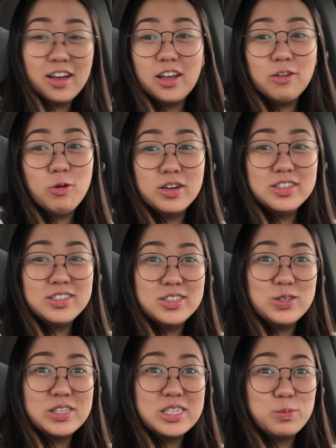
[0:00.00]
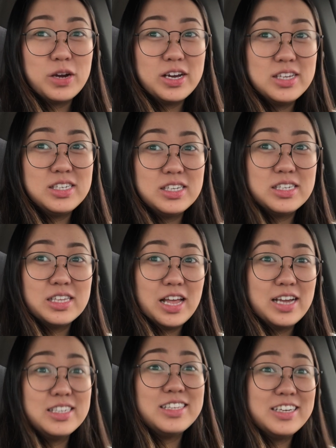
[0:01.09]
And I wanted to do the surprise since
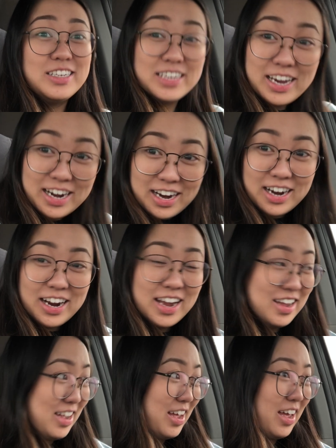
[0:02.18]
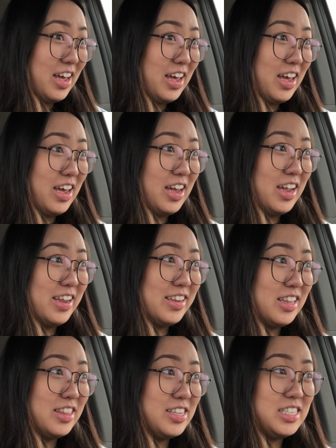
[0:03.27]
last year.
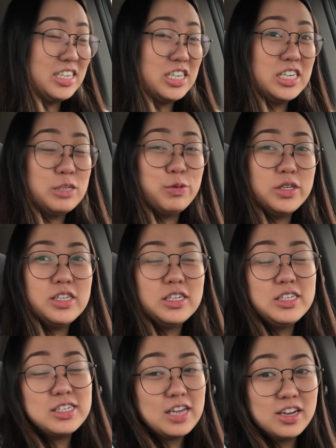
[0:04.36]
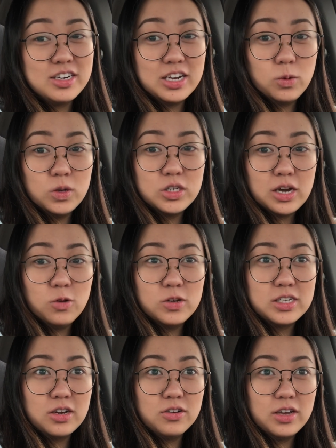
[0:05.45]
And this year, his birthday's on a Saturday, which I was
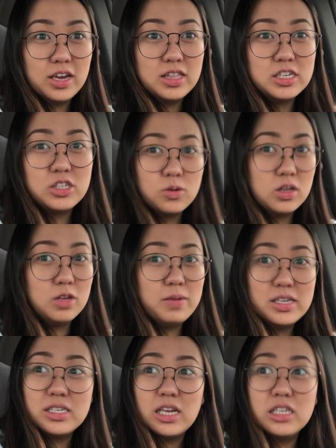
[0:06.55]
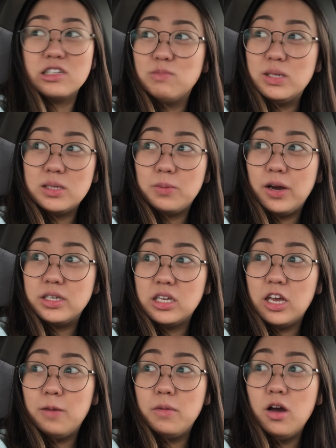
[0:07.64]
like, okay, this totally makes sense of me surprising
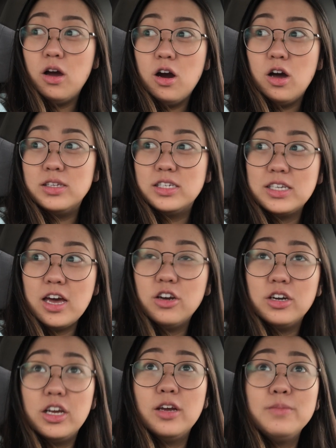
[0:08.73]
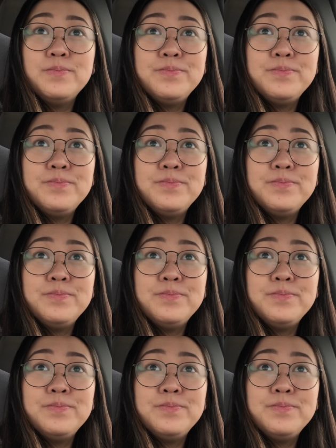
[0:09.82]
him on Saturday.